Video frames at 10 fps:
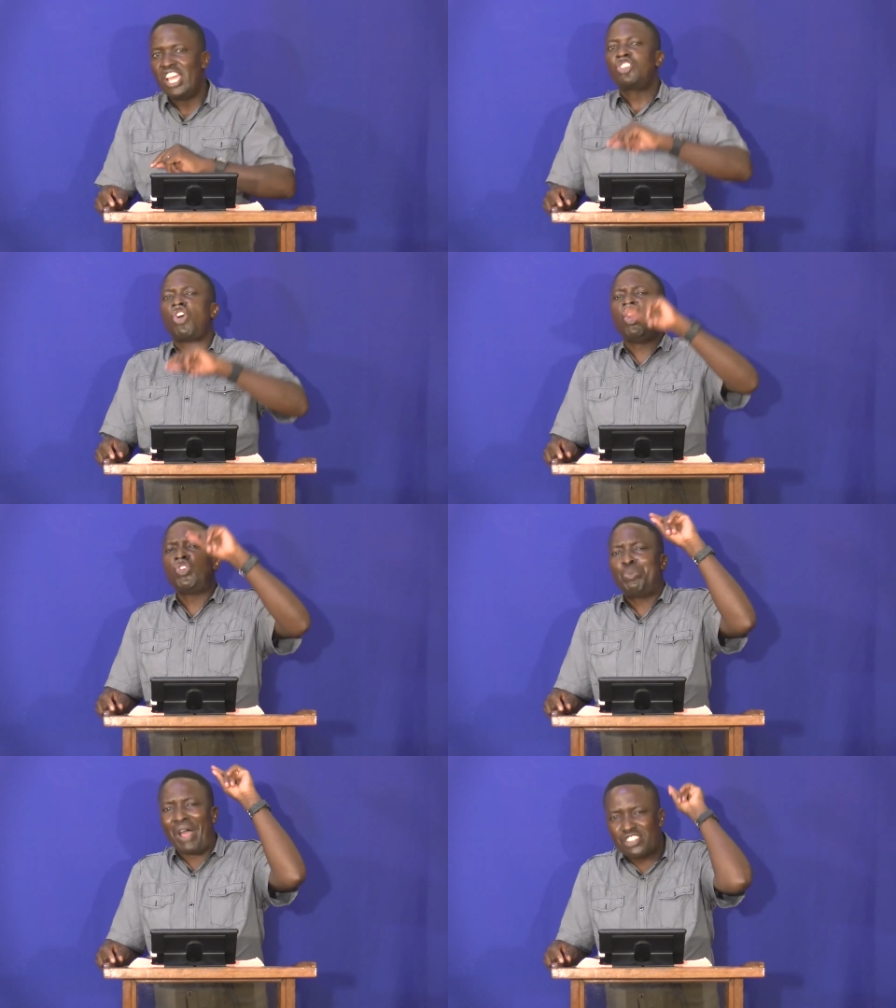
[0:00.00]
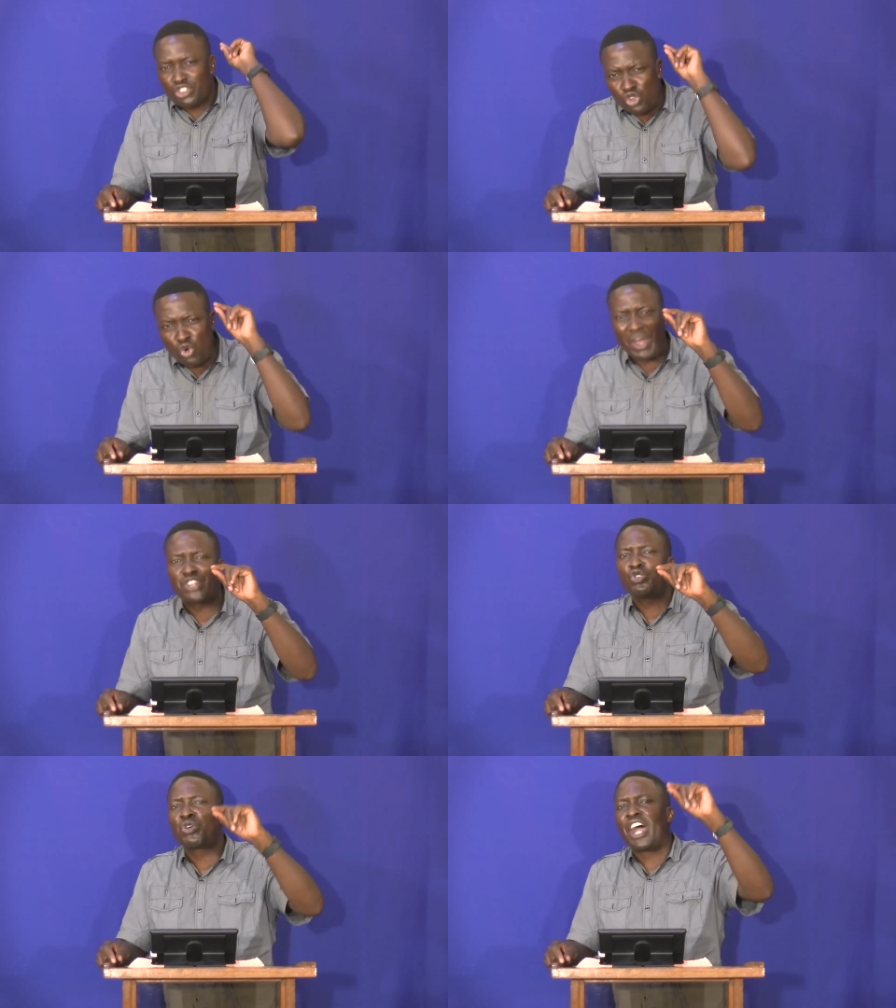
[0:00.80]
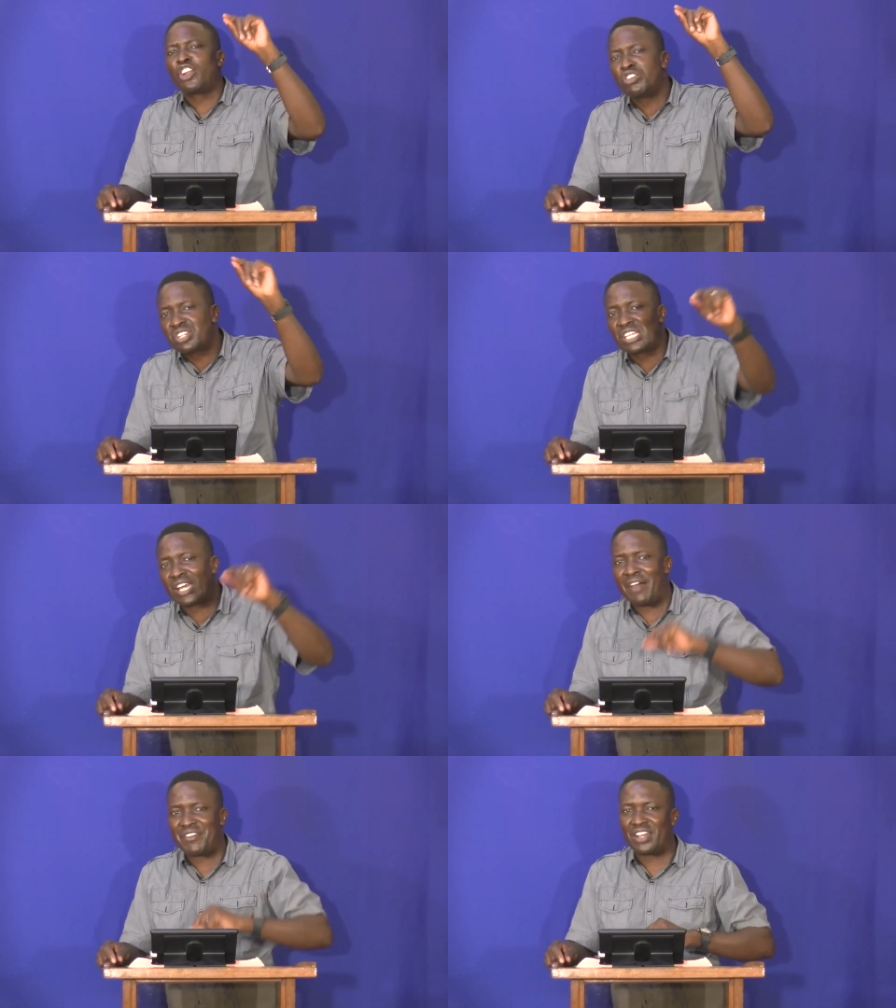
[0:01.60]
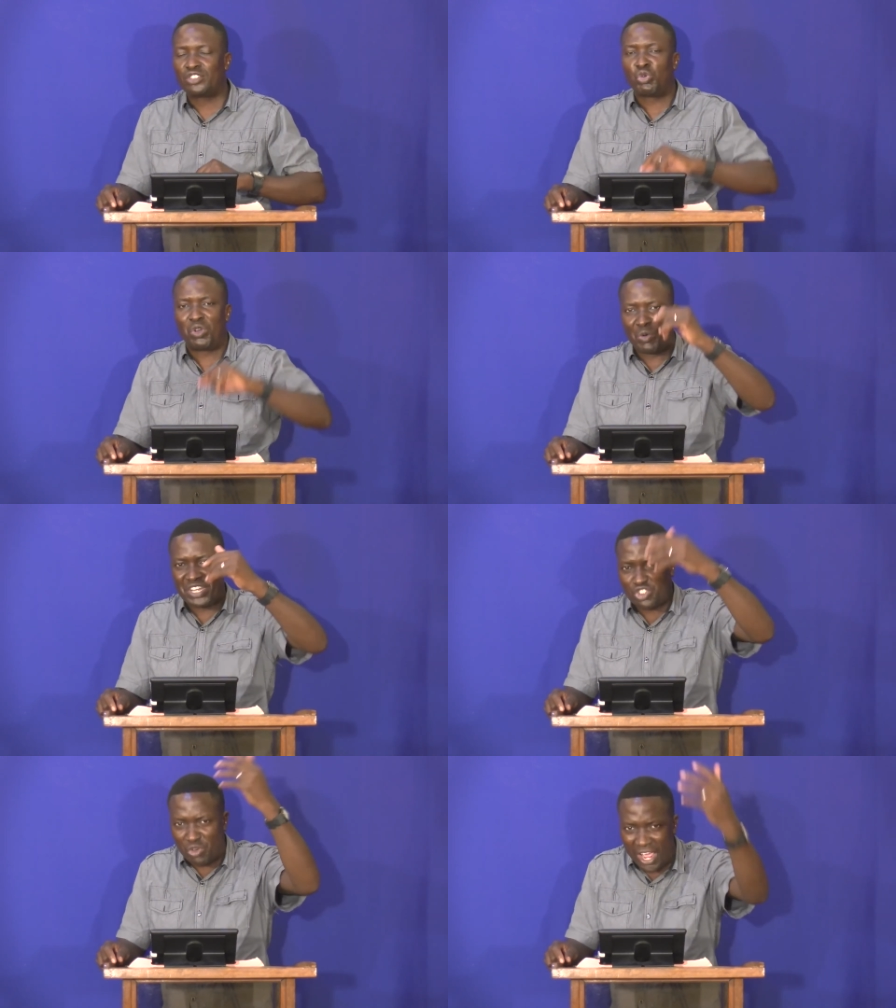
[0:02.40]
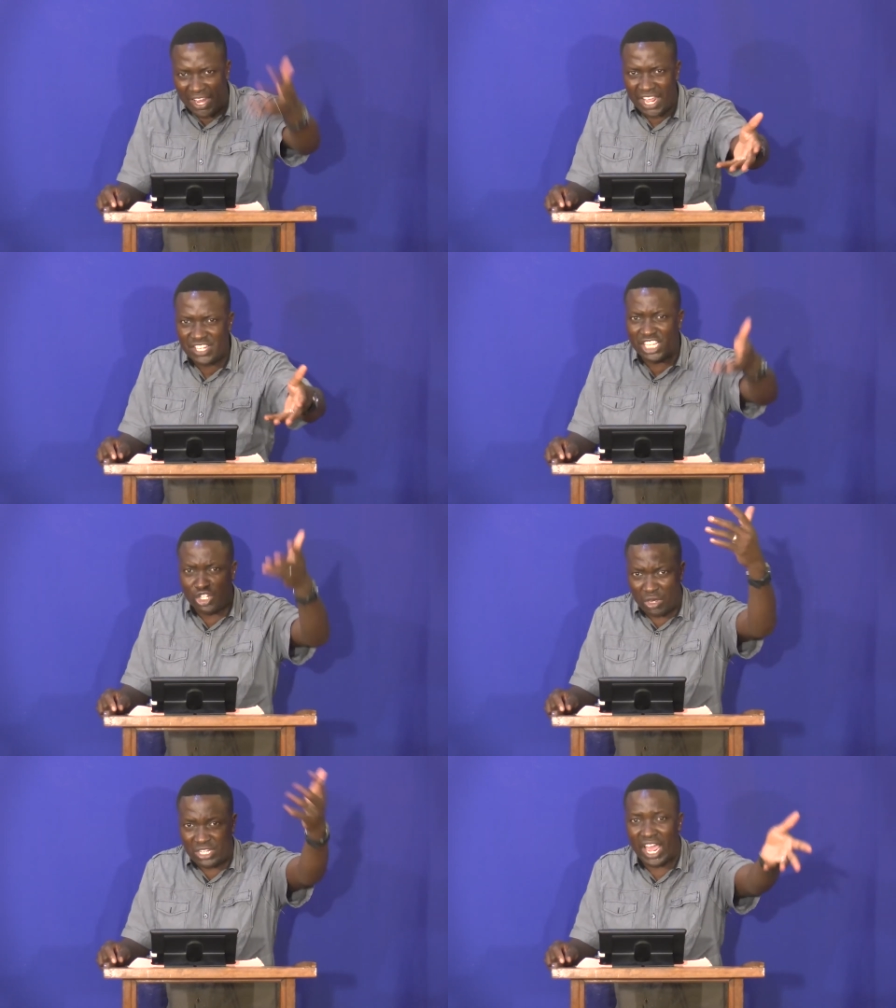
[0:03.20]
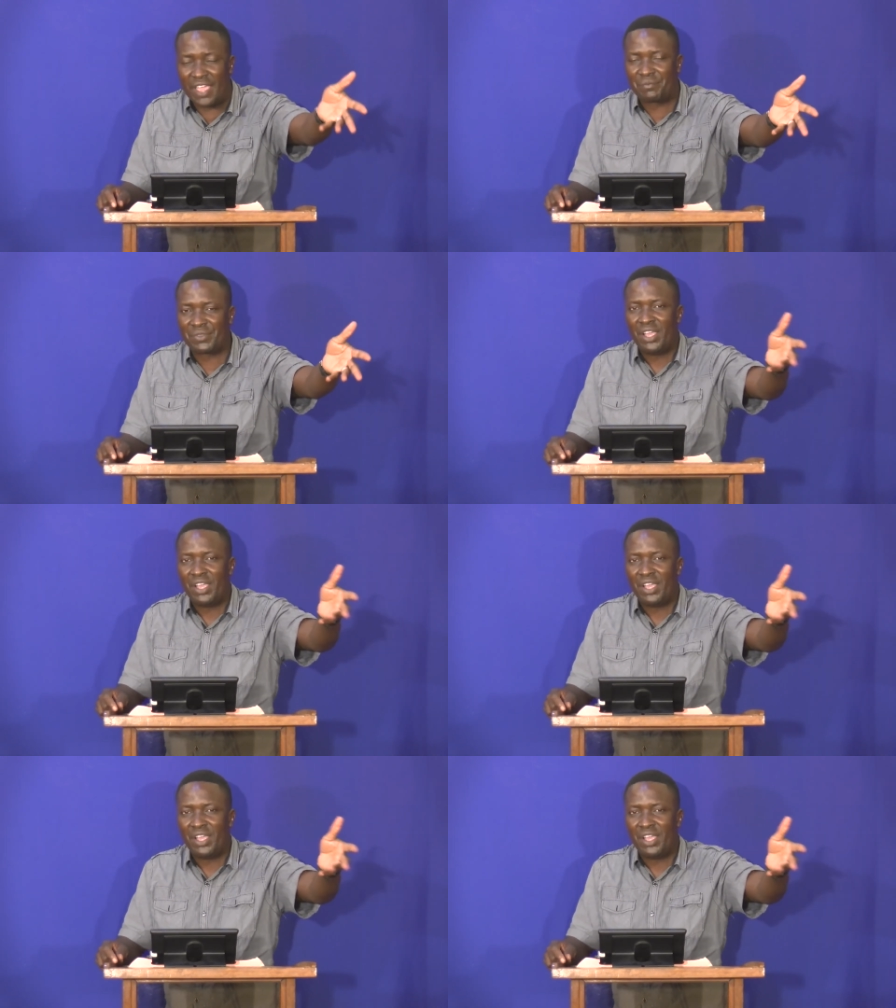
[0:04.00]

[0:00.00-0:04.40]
Don't pursue what you cannot recover. You will waste your energy and your time.